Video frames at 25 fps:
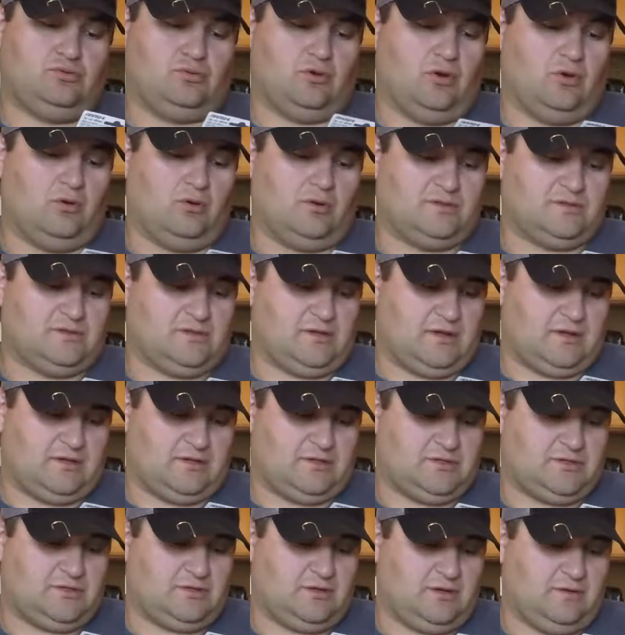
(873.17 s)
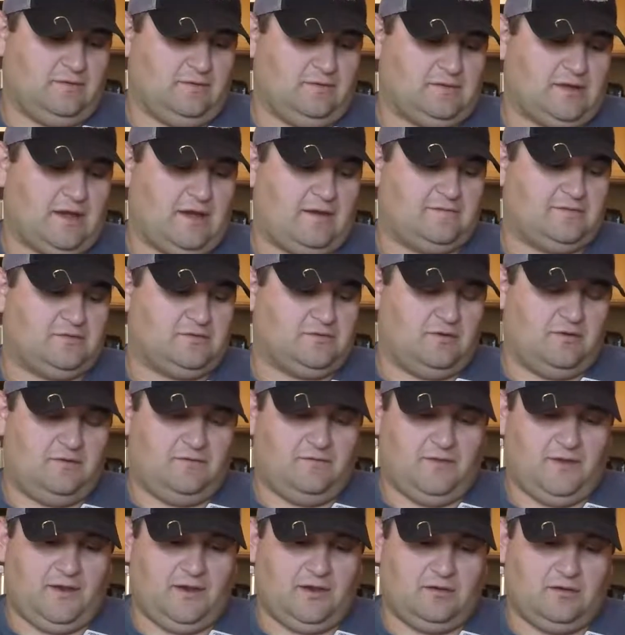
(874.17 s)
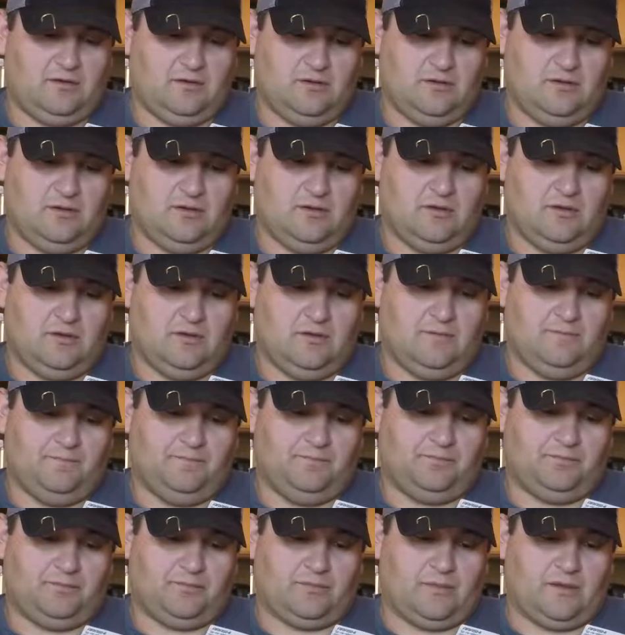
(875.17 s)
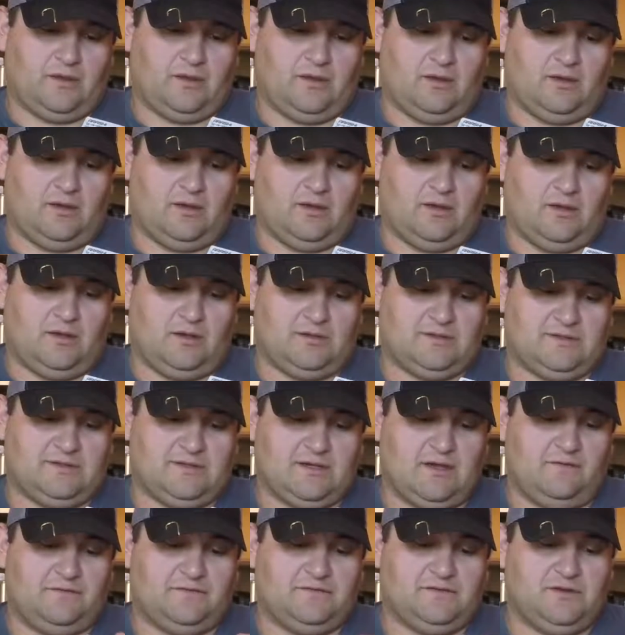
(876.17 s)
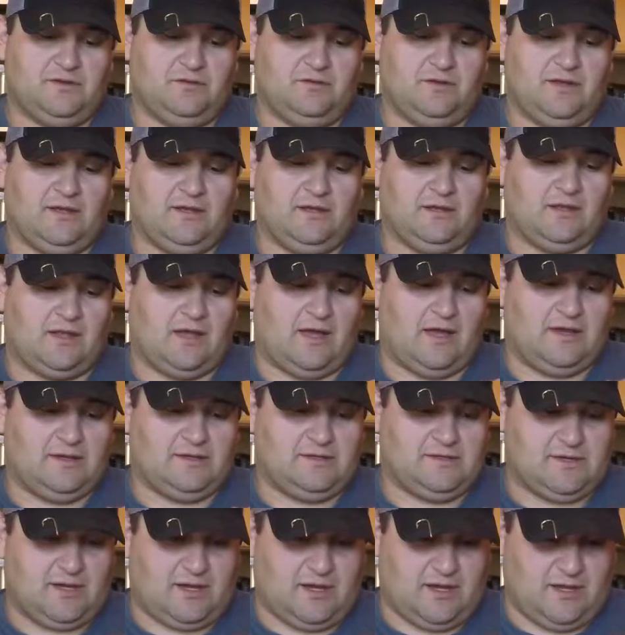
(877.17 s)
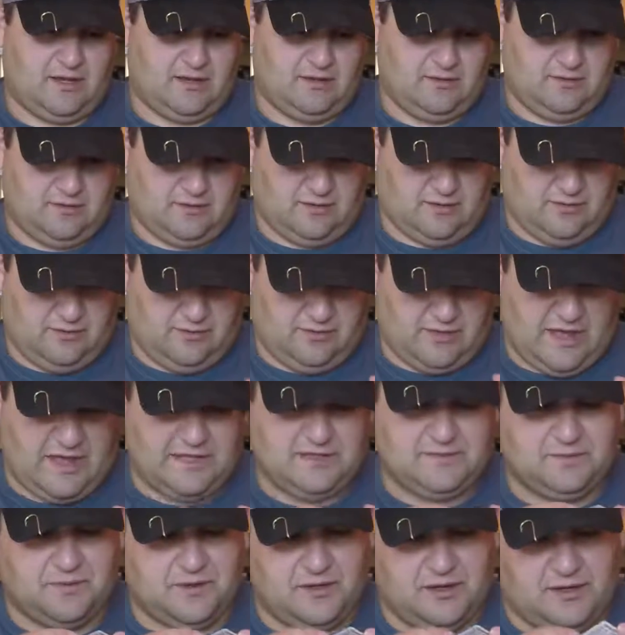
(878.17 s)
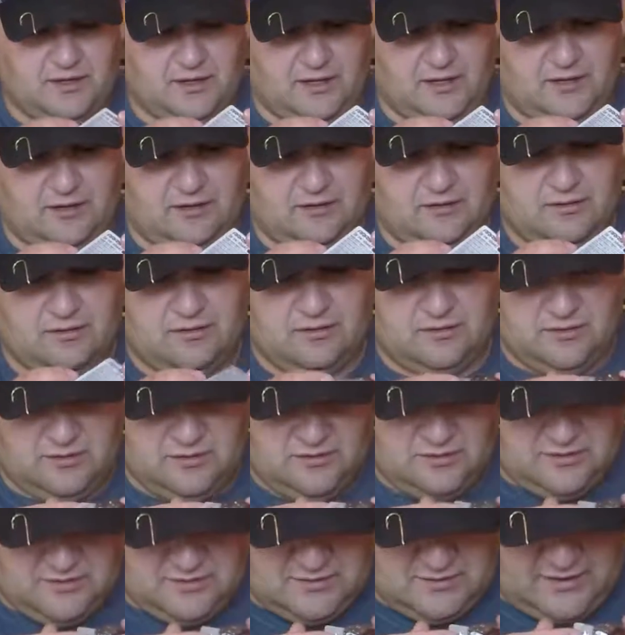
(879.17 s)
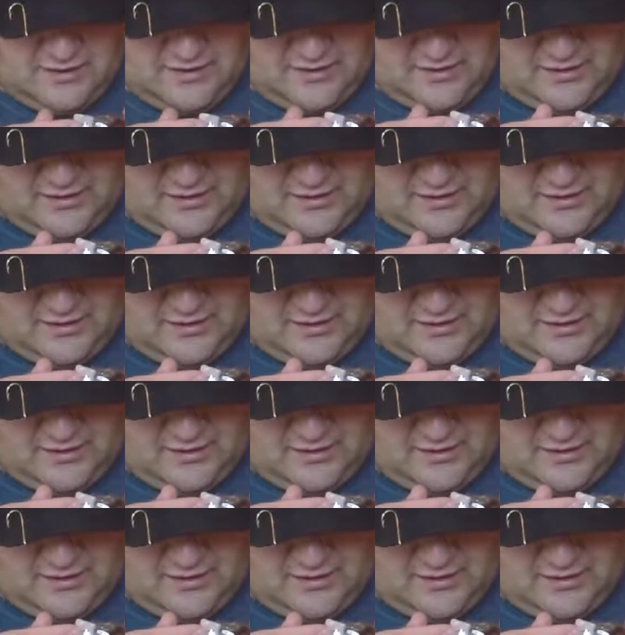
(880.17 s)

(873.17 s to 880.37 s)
Oh, it's got a circuit that dives 3 feet. Self-tuning line tie. Oh, that's pretty neat. It's got